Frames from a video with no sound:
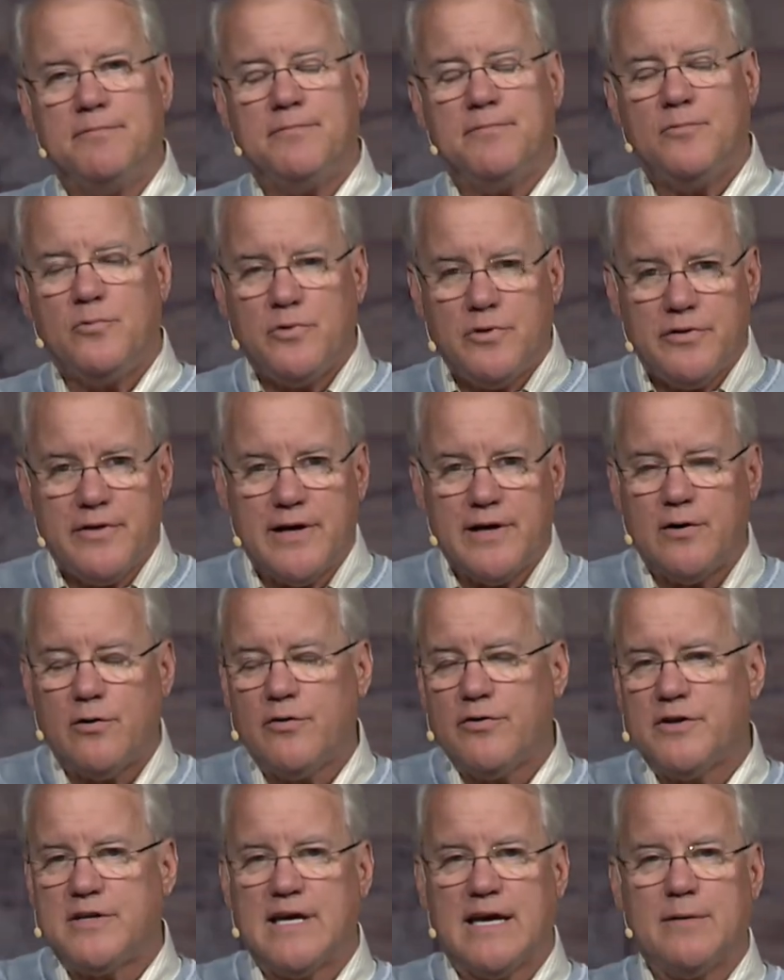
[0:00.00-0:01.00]
Well, there
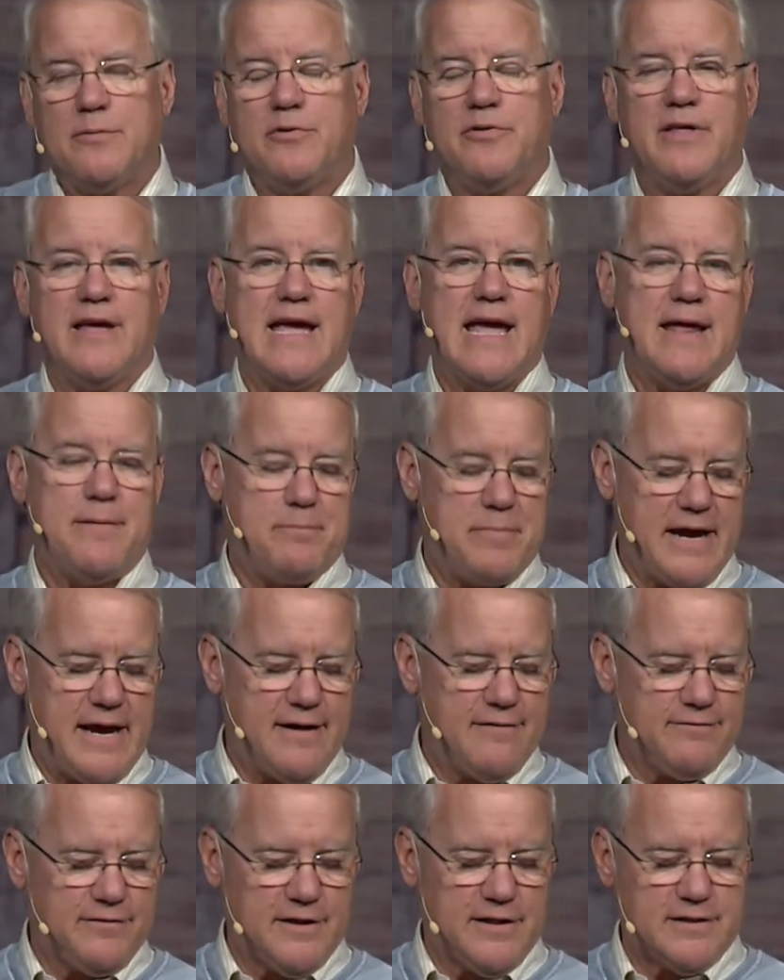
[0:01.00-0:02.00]
on the table, they had
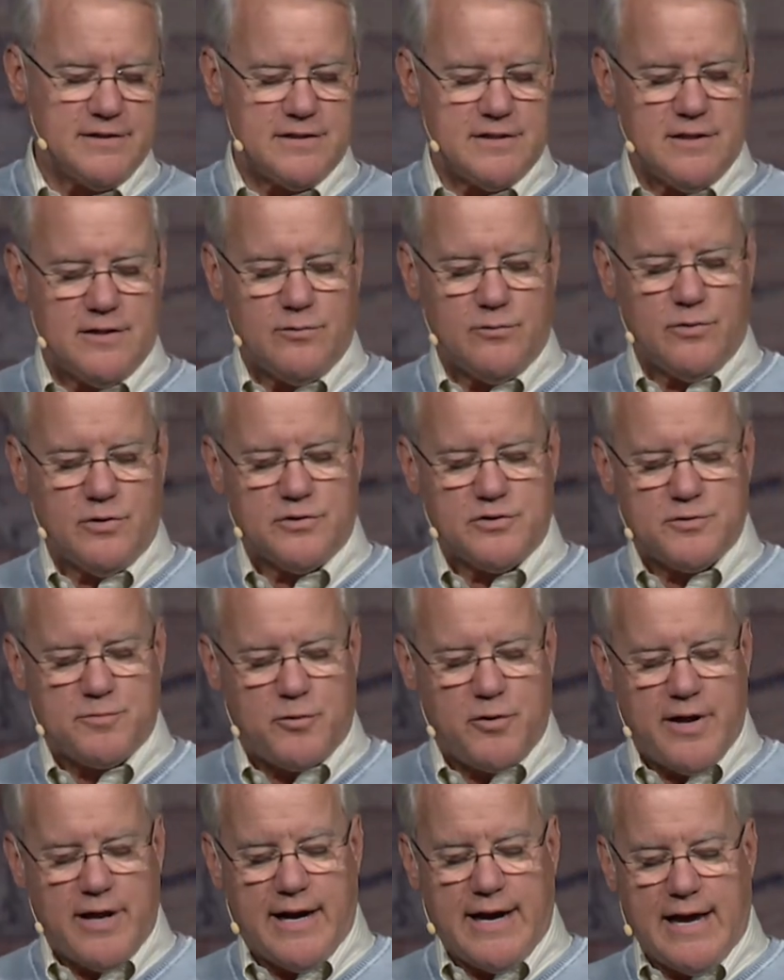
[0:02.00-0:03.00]
pamphlets that were
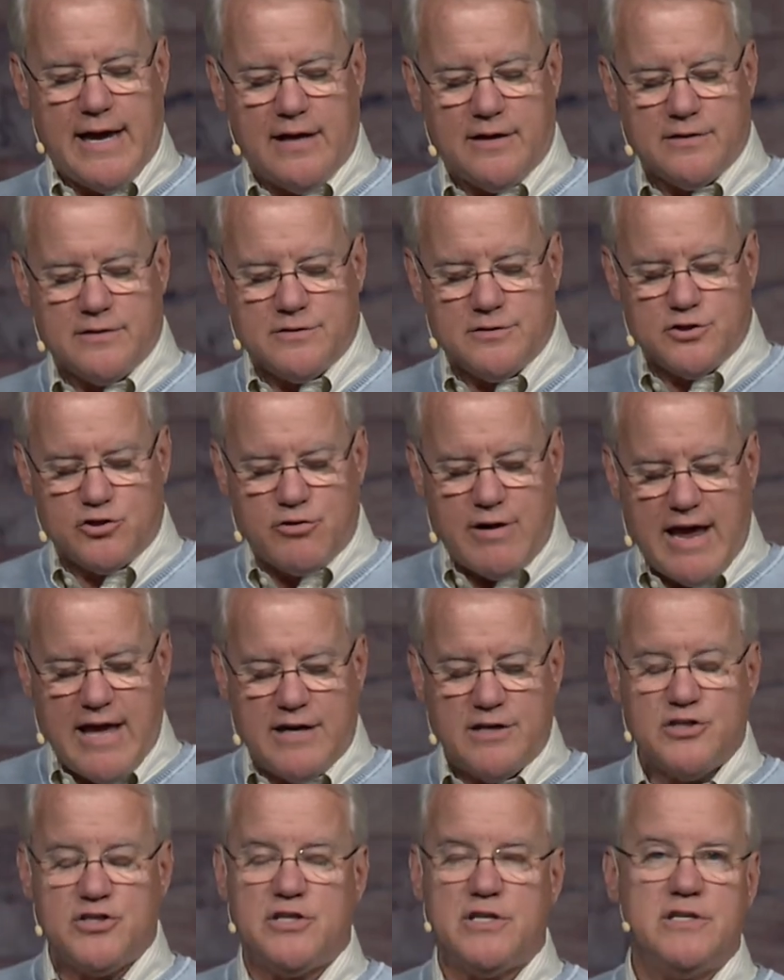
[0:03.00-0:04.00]
spread out,
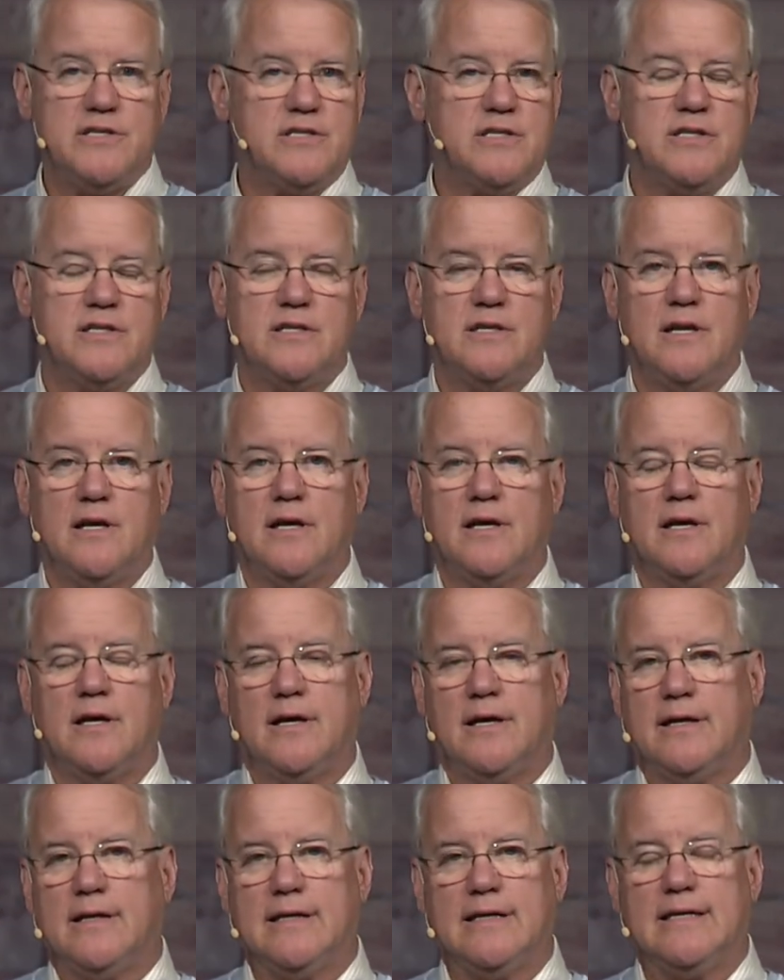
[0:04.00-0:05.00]
strategies and
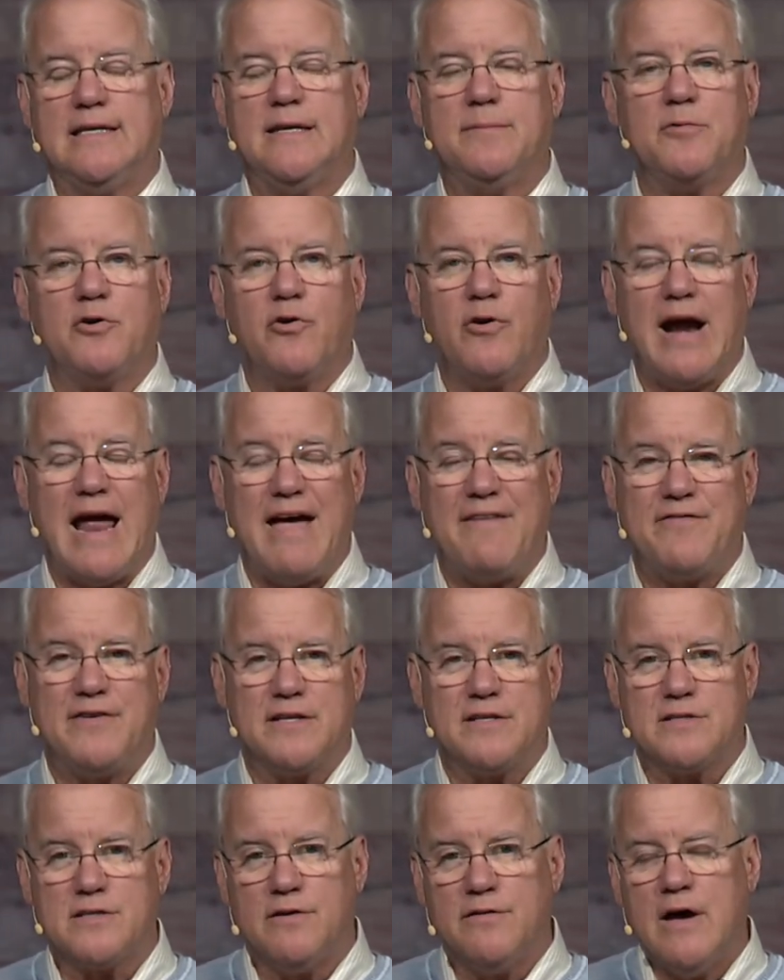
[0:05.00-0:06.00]

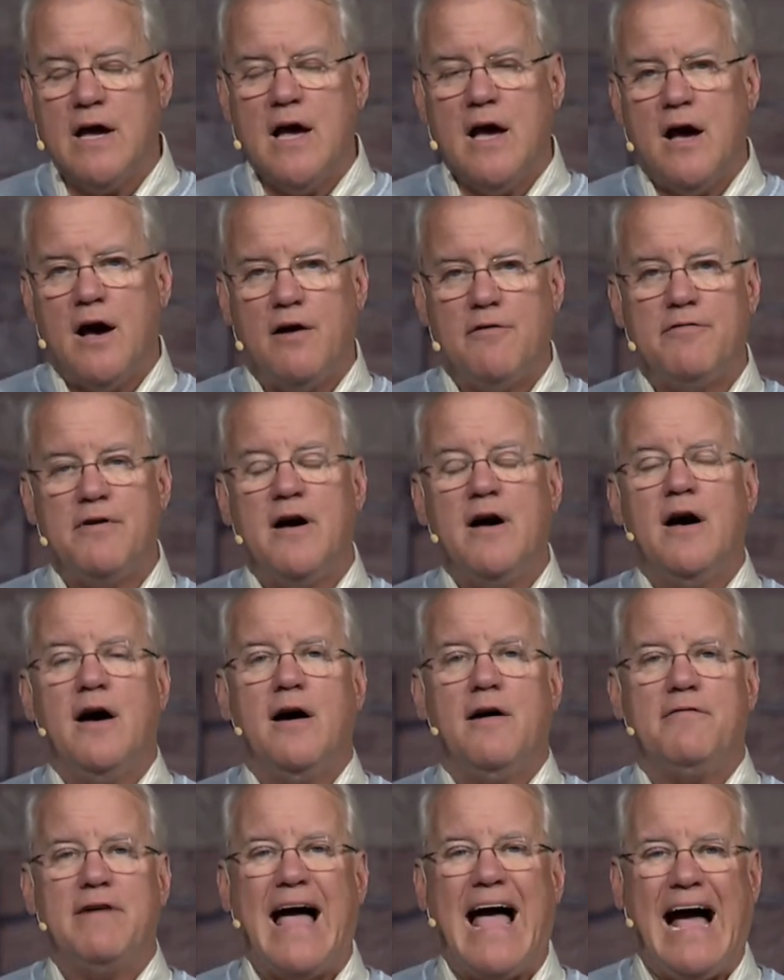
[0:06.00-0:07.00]
demographics
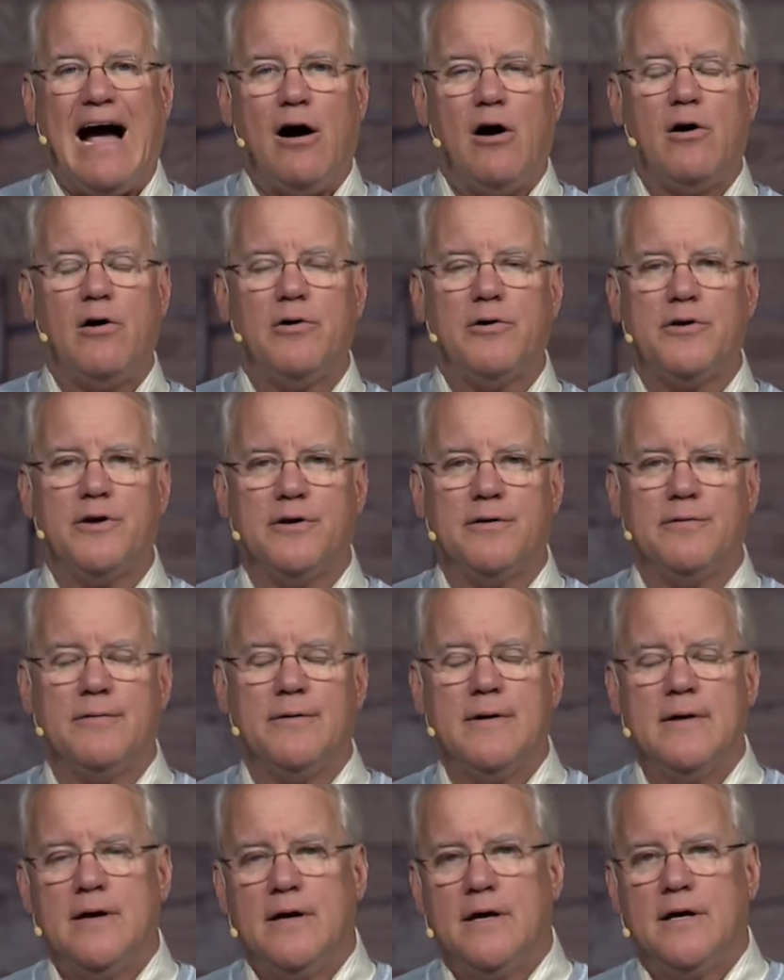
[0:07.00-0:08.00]
of how
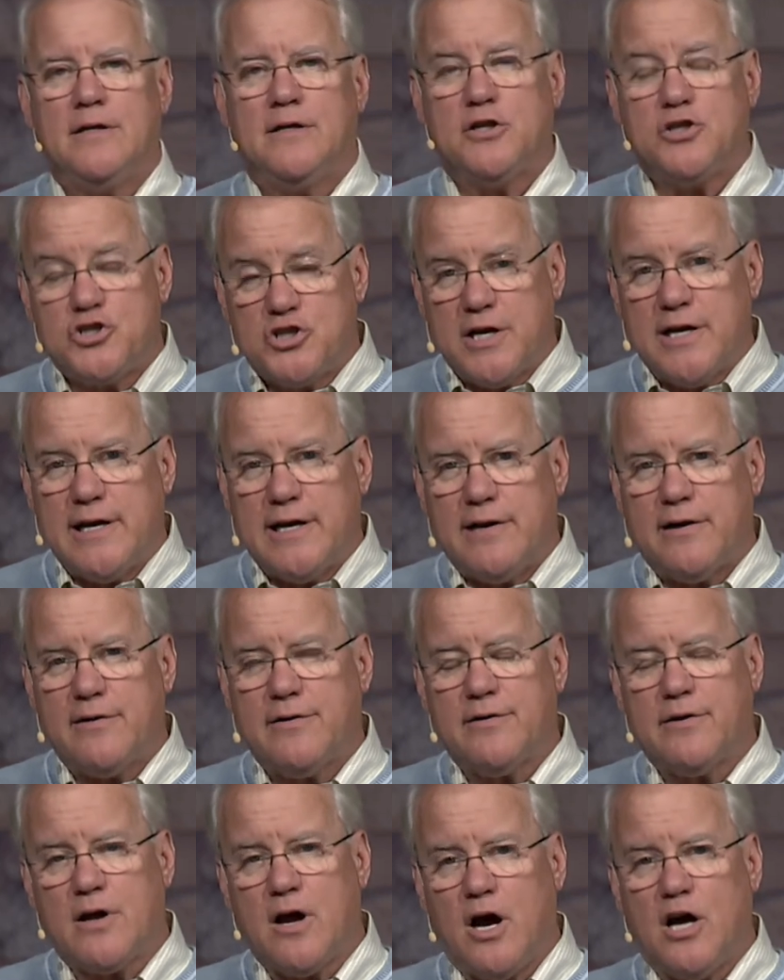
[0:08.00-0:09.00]
to share
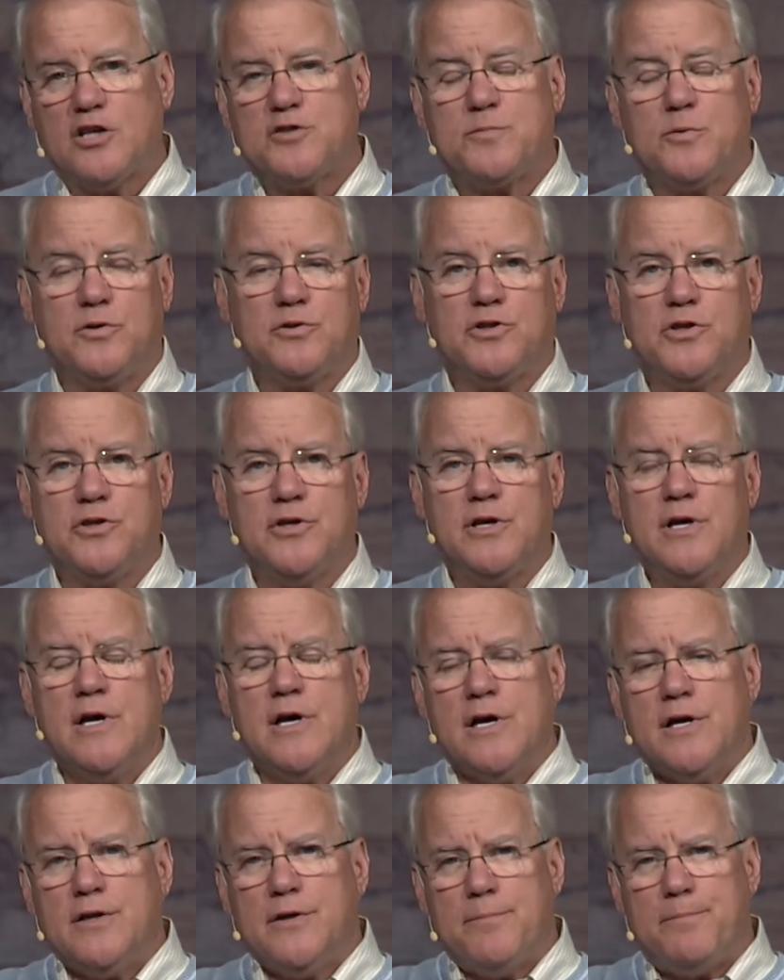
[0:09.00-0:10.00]
the gospel to
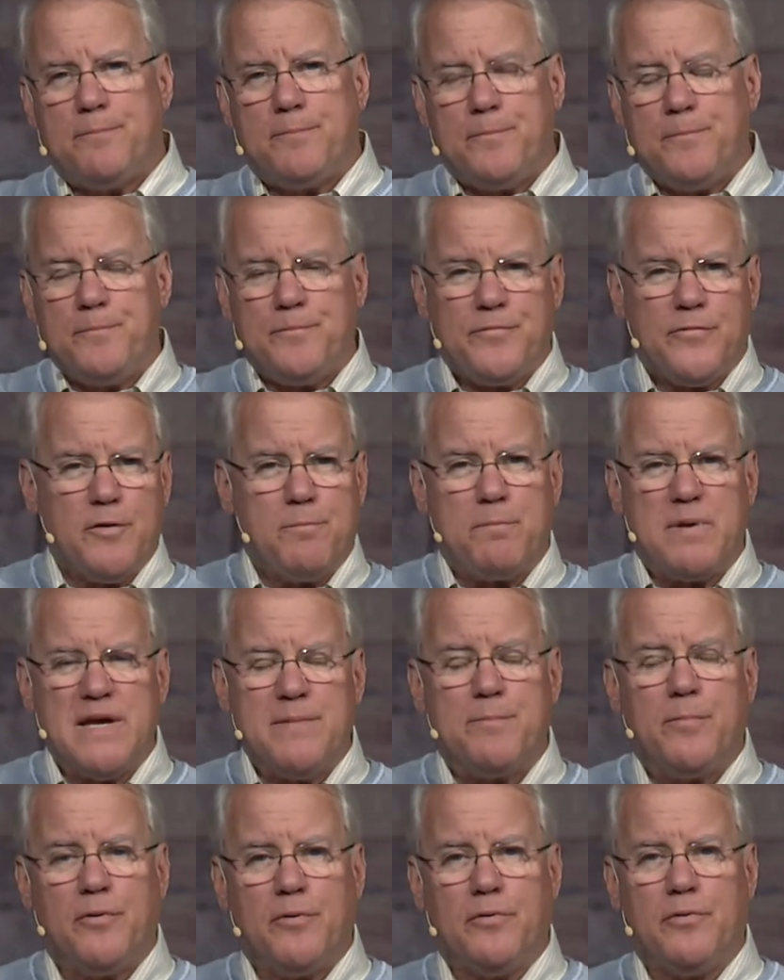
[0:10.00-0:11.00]
the
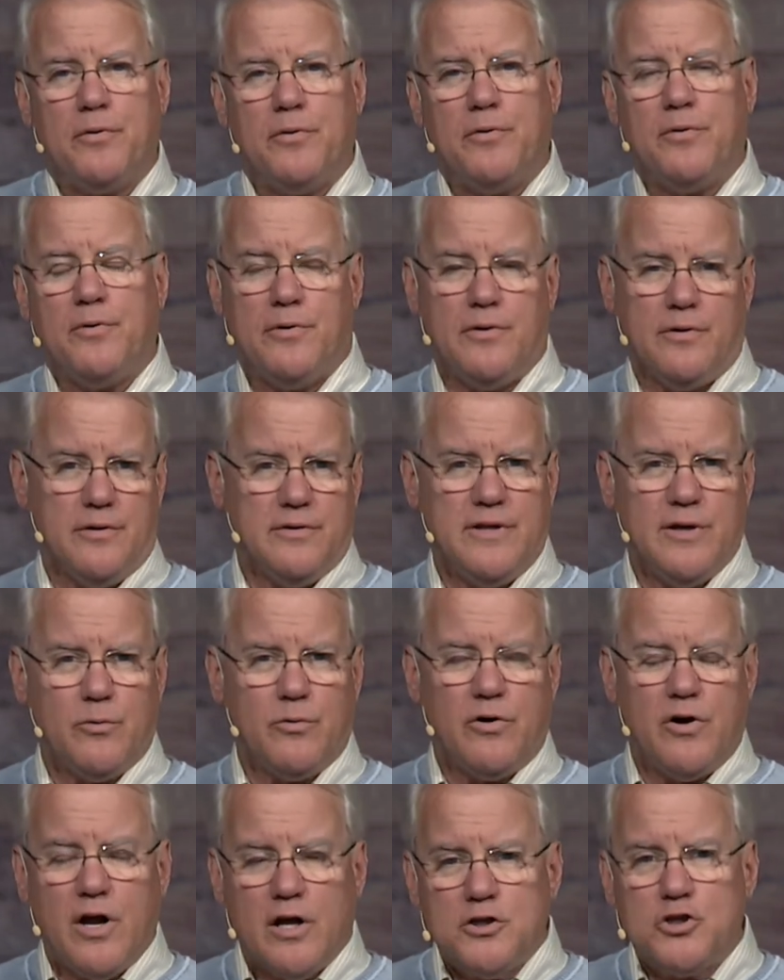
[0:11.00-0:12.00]
people that
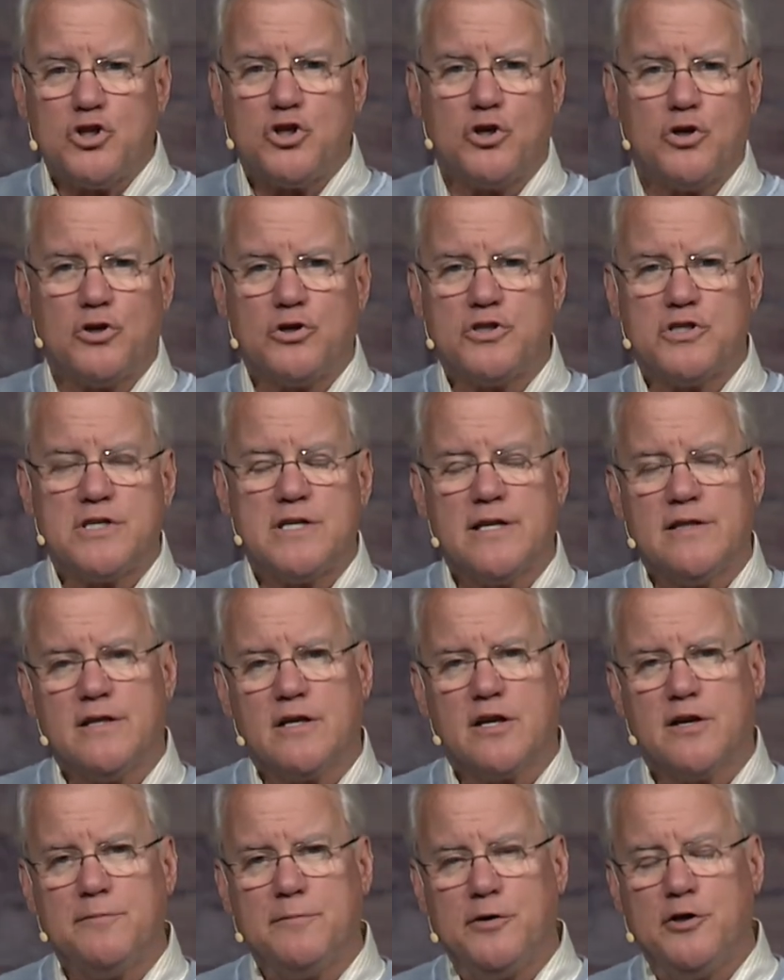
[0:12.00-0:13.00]
were unchurched in the
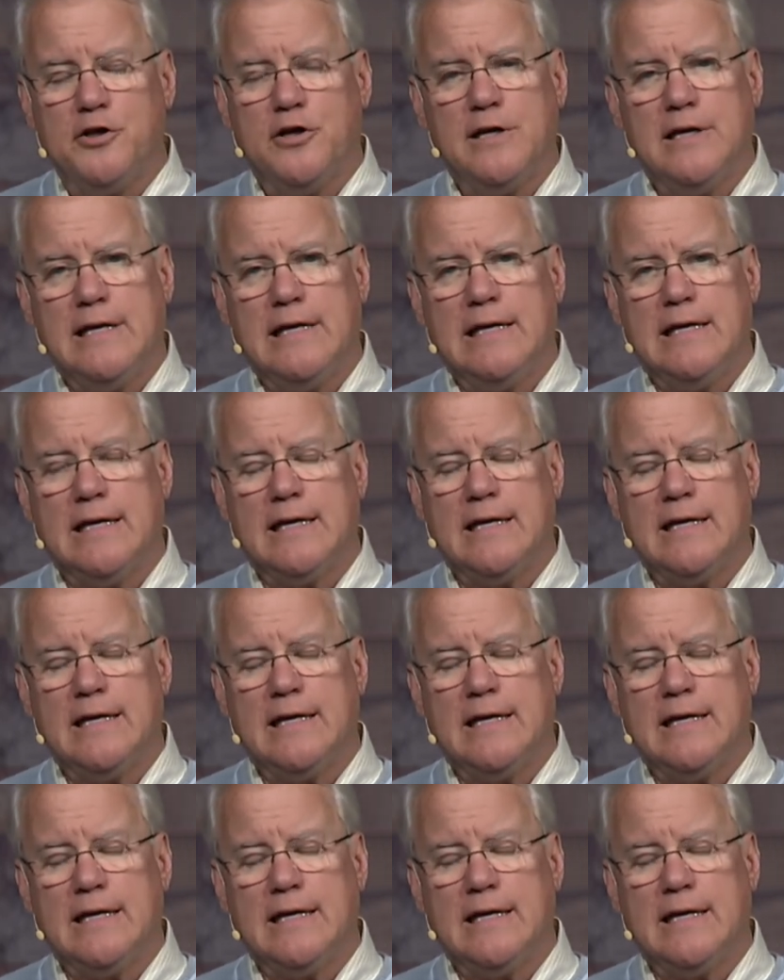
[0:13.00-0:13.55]
community.